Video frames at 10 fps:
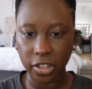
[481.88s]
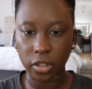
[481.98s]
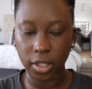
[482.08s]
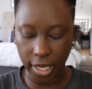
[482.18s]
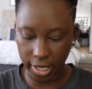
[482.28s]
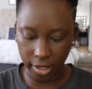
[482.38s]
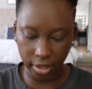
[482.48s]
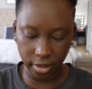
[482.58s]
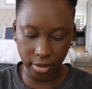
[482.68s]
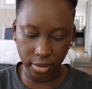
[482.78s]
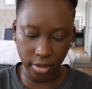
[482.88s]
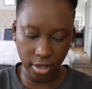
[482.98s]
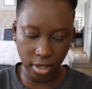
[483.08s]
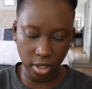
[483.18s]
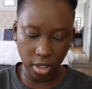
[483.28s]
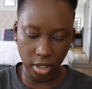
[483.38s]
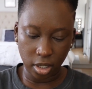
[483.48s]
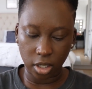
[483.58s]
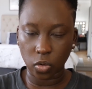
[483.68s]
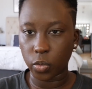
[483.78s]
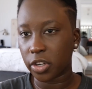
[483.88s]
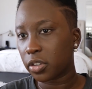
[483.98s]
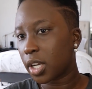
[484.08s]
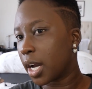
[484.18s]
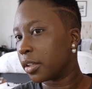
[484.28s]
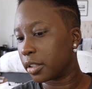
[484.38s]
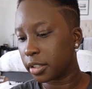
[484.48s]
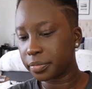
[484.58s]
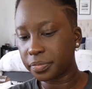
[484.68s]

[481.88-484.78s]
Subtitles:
I look like a weird color.